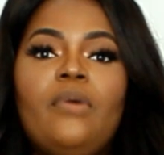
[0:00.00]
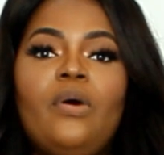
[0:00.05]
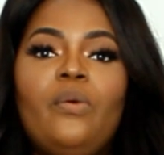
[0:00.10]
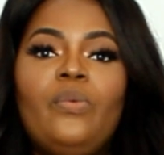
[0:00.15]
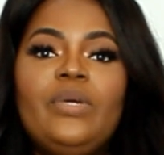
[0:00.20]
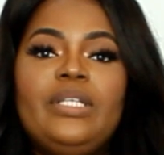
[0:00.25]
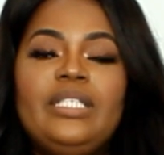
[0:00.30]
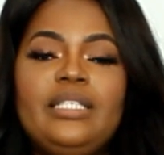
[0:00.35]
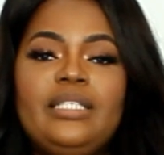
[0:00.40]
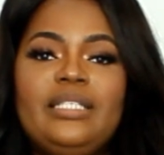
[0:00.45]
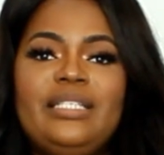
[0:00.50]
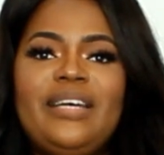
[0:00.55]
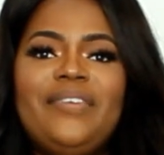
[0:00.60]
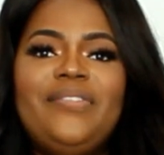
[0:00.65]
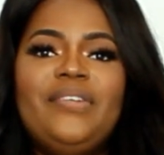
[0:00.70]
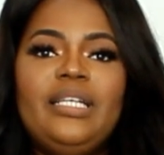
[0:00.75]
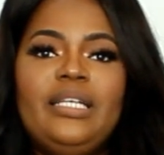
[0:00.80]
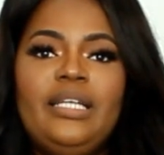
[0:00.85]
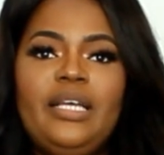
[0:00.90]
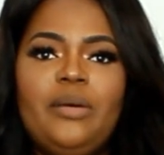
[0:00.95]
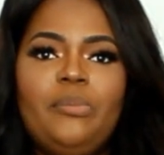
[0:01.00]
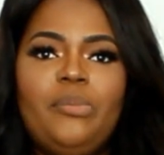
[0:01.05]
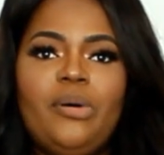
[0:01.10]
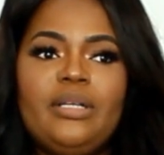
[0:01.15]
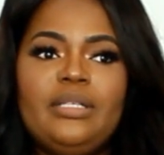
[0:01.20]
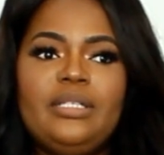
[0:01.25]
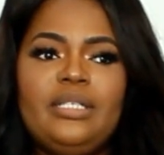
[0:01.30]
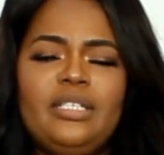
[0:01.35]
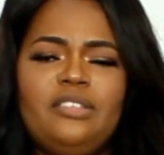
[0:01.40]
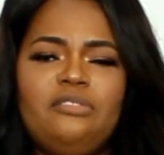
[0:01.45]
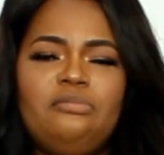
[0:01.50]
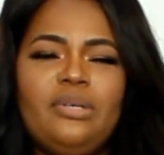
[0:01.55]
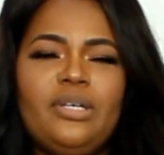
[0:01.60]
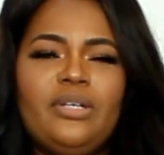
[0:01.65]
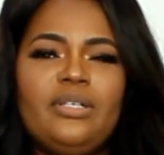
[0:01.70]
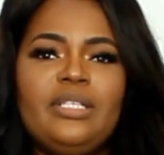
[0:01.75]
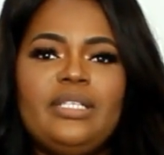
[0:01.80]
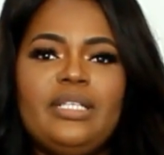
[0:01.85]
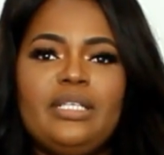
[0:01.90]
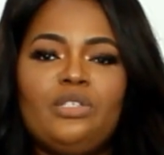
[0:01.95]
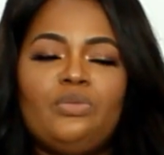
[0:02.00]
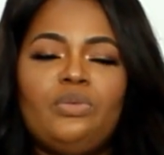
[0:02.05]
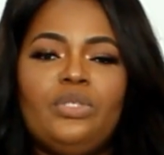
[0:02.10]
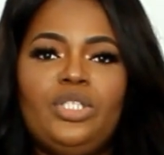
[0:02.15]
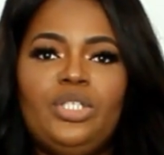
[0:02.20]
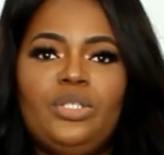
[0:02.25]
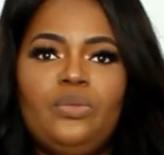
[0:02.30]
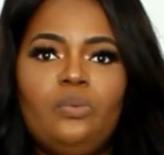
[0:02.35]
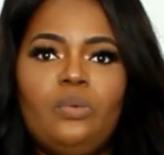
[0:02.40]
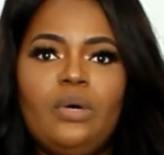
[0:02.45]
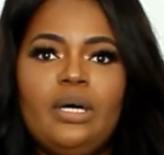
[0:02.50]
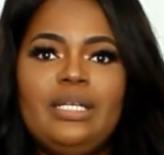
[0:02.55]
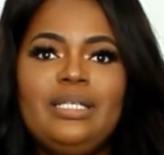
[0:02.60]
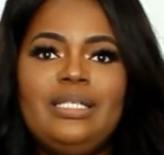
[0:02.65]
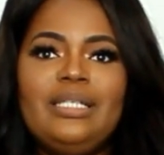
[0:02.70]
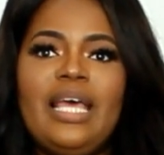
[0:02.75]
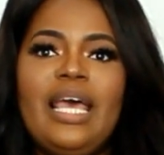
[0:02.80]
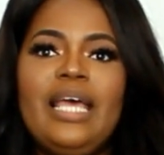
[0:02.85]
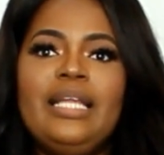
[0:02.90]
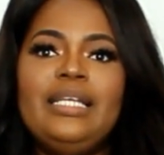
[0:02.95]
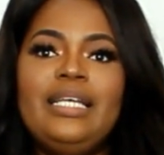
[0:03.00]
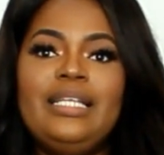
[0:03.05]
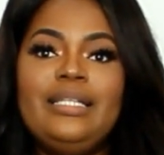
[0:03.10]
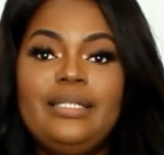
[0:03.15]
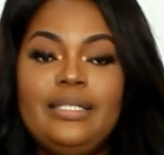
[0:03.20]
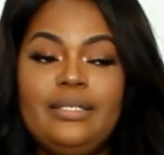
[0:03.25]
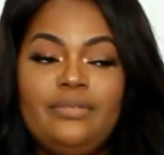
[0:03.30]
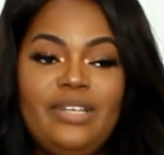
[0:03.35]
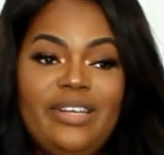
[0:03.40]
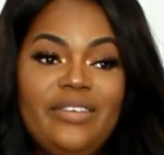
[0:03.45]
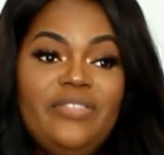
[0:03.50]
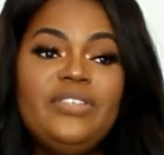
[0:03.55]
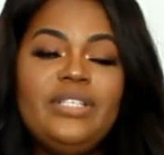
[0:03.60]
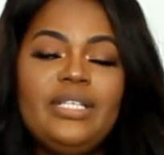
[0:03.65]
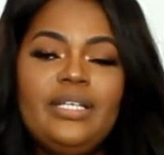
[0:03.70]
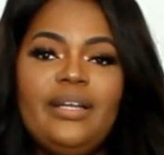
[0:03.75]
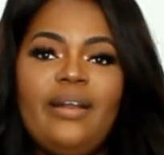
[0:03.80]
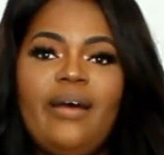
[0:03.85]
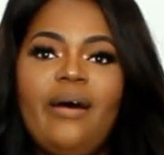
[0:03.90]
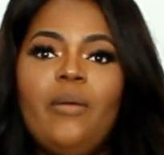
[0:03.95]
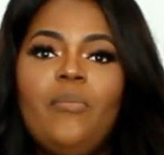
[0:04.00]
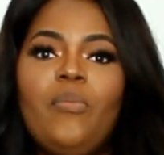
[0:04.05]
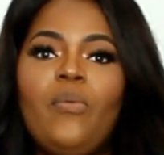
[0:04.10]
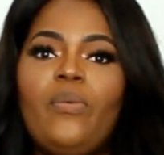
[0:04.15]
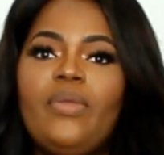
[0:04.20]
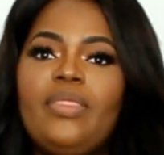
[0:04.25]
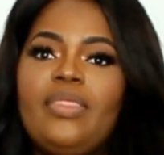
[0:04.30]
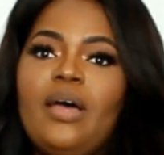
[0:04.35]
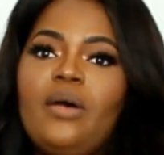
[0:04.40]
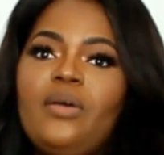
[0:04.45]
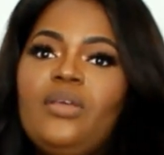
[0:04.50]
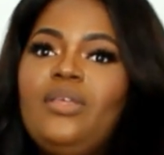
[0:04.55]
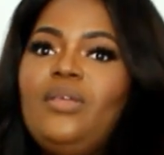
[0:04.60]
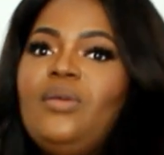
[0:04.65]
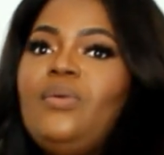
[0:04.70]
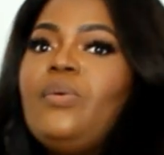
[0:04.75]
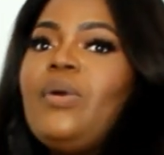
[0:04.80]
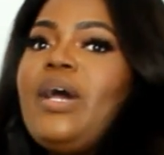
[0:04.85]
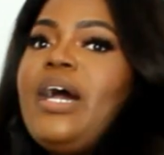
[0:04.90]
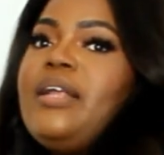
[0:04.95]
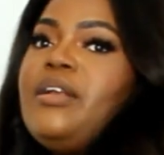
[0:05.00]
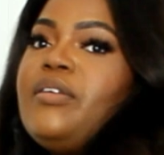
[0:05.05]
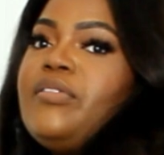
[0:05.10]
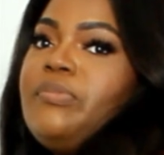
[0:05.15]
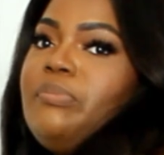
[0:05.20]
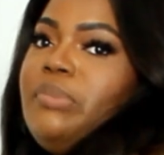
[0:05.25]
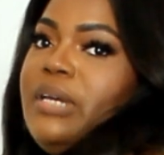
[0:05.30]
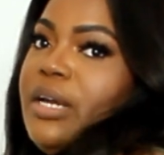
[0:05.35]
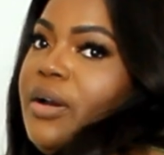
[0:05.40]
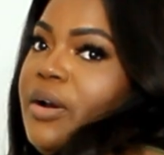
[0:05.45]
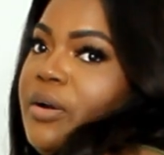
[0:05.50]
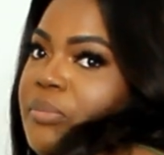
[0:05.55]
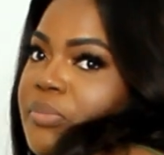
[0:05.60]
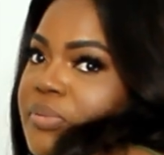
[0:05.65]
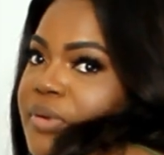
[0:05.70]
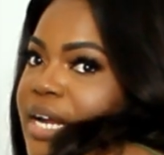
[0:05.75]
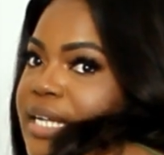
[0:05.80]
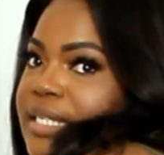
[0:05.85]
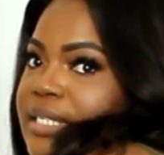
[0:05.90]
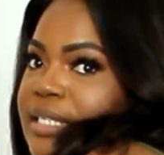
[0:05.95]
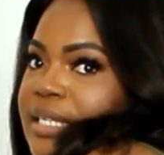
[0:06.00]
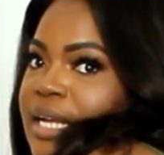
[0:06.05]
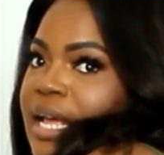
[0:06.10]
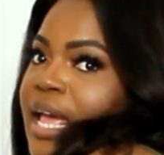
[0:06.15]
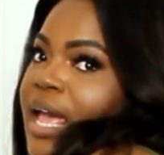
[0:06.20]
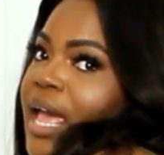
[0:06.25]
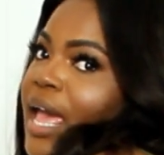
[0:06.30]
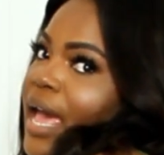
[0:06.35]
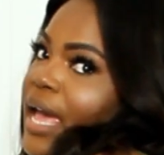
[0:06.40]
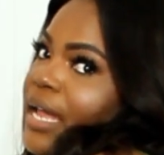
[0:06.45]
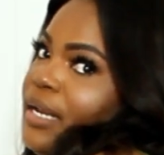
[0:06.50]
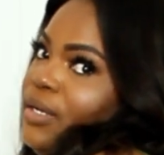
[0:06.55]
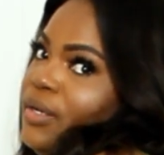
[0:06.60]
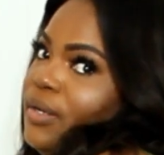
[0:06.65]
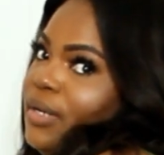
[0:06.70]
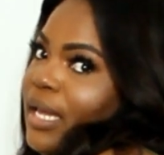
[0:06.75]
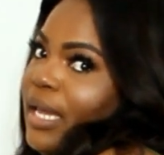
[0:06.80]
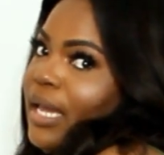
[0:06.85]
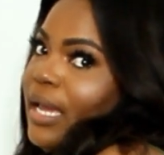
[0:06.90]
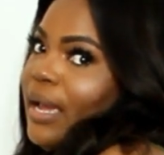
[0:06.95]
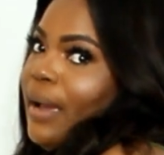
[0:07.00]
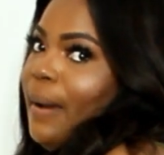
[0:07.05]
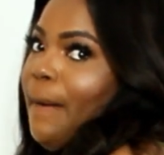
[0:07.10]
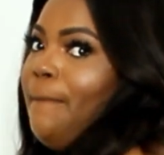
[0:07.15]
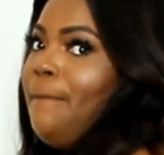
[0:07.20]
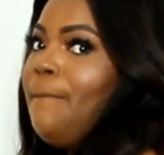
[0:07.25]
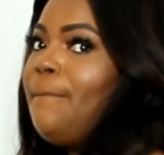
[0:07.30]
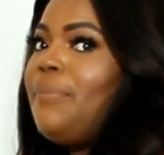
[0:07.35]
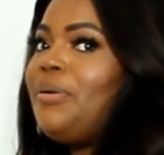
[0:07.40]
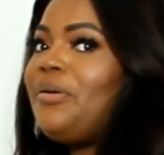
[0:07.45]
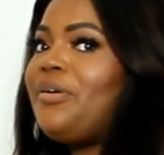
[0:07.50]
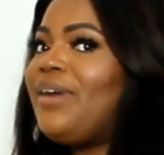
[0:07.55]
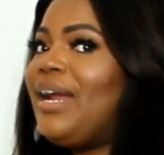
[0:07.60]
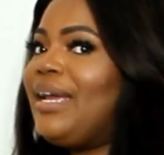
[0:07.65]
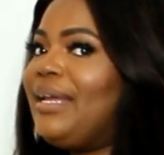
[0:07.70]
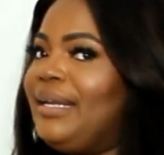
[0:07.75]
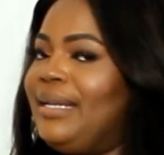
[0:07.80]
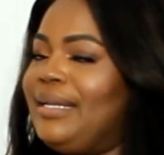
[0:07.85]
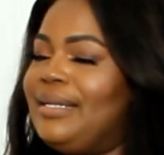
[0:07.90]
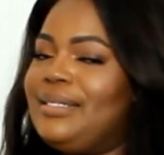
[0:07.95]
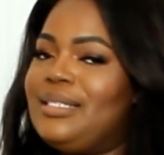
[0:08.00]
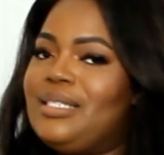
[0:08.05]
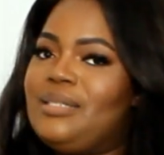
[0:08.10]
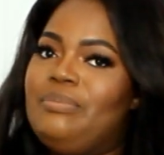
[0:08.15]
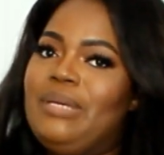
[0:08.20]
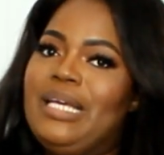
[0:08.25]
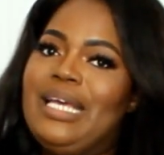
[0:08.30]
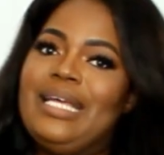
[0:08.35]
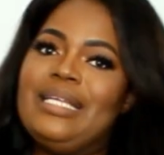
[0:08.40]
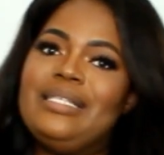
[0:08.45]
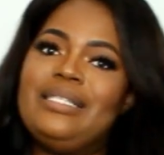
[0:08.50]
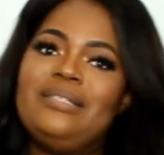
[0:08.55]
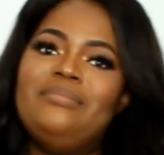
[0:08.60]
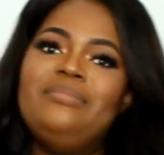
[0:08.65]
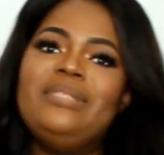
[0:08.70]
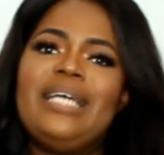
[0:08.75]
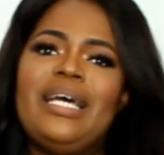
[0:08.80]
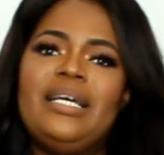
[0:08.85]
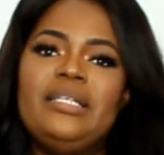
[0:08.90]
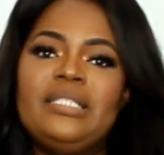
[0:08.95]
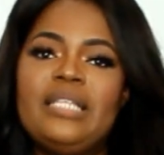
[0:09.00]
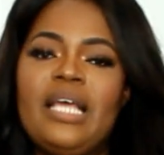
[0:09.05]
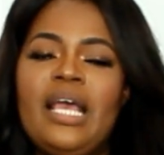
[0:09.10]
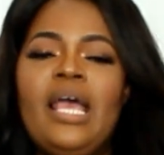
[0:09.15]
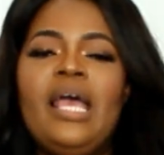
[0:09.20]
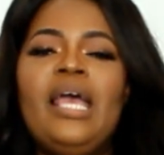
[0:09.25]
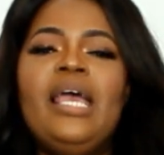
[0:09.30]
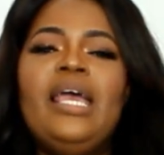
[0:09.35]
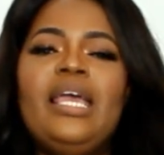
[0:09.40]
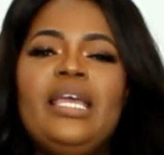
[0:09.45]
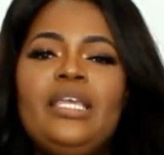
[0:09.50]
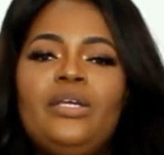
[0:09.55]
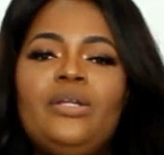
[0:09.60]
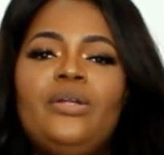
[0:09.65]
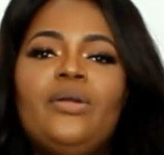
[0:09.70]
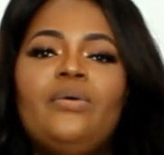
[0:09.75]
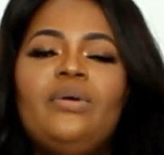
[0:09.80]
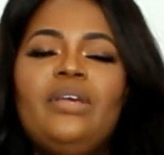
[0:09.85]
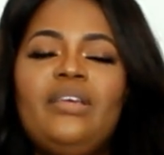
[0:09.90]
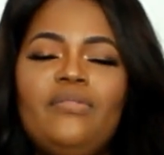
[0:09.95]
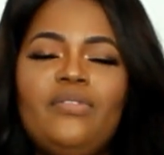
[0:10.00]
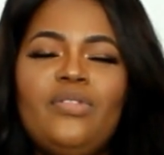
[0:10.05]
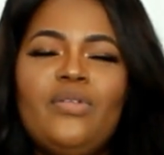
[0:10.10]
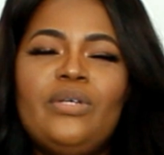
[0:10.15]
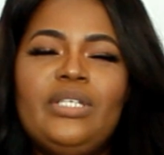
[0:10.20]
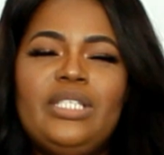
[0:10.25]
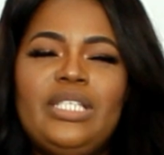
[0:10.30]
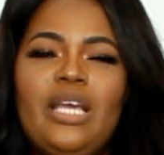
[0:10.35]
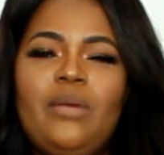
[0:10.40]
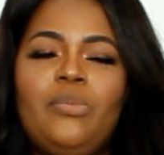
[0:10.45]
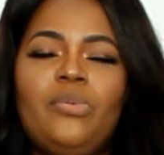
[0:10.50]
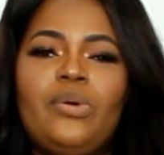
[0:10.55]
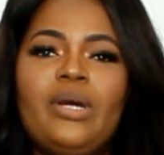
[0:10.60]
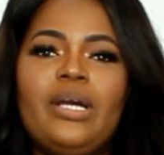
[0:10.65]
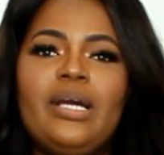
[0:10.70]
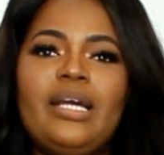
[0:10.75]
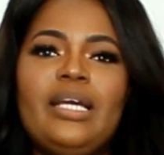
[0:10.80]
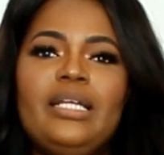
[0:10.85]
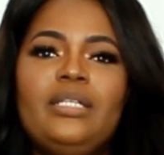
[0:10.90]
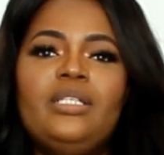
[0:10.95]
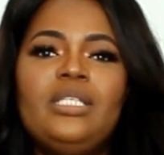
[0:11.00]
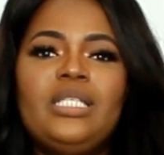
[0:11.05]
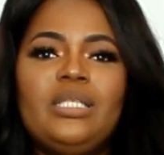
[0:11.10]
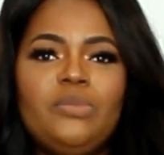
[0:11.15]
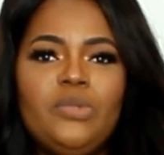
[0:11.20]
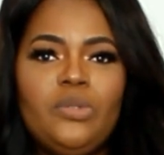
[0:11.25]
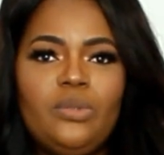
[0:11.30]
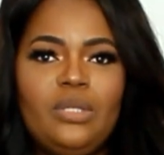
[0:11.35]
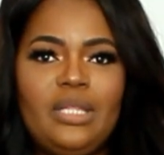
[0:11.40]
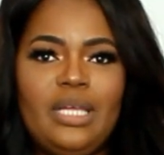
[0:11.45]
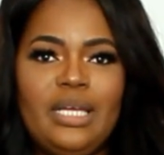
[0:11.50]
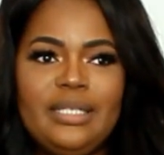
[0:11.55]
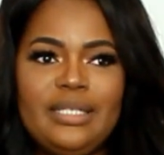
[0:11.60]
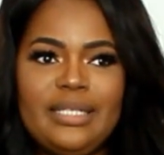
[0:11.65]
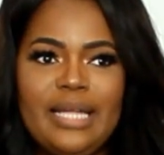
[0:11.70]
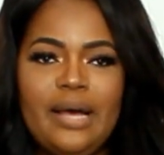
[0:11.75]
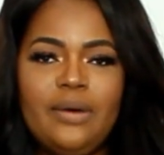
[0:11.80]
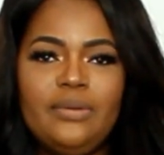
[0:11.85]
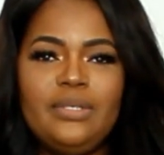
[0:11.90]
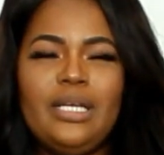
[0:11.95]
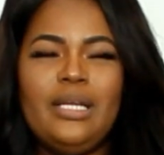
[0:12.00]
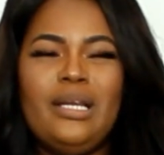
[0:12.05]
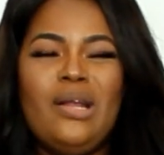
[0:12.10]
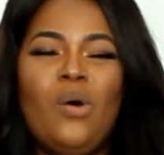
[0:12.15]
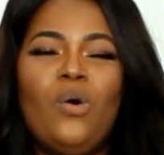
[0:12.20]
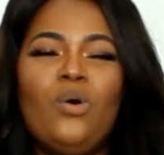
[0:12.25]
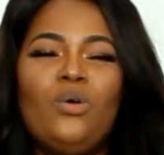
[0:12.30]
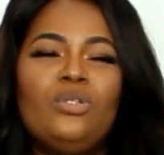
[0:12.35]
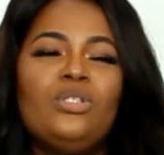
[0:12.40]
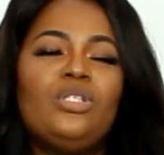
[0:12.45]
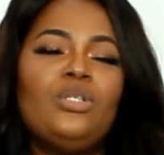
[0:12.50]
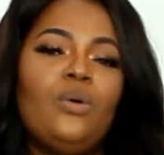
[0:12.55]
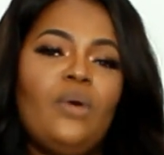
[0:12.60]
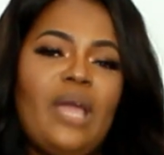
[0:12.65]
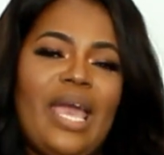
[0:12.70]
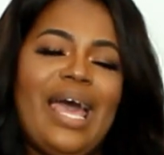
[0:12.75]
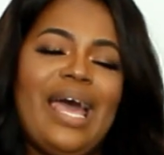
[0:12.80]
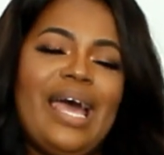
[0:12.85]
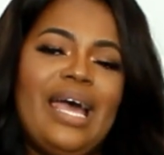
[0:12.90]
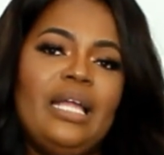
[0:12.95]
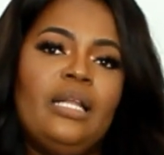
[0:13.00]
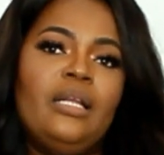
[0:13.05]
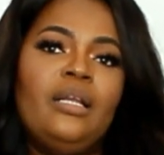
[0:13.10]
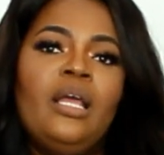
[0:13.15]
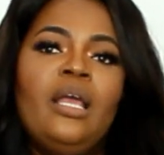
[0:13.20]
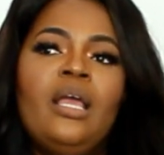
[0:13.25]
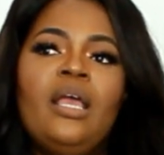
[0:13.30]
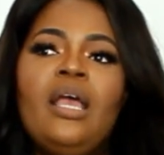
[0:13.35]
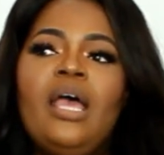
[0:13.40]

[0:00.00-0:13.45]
which is definitely a positive because that's what you want, and it's lifted it up without you kind of being compressed and looking pregnant, because sometimes, you know, even though shapewear can smooth things out, it also can